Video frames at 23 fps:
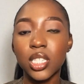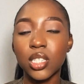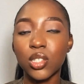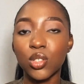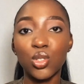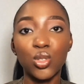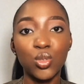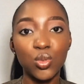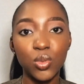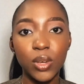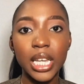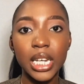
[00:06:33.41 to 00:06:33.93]
to
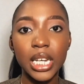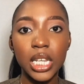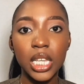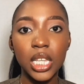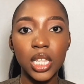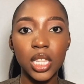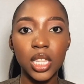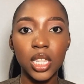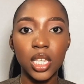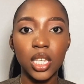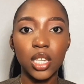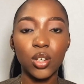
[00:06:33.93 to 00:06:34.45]
do
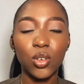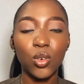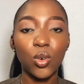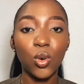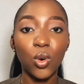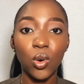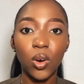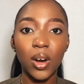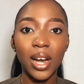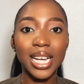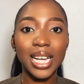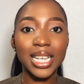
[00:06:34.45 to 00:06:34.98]
anything
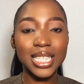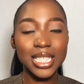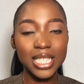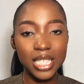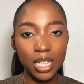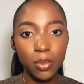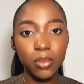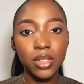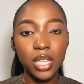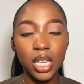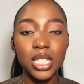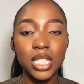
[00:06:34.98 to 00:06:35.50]
or
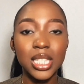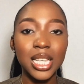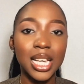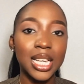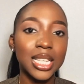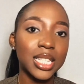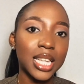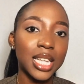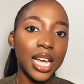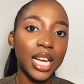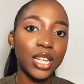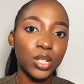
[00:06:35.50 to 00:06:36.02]
accept things as
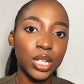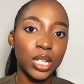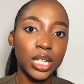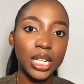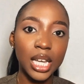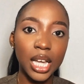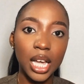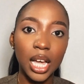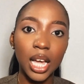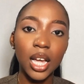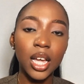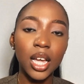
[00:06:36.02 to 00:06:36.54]
they
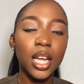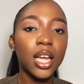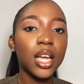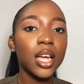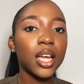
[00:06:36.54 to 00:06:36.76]
actually are,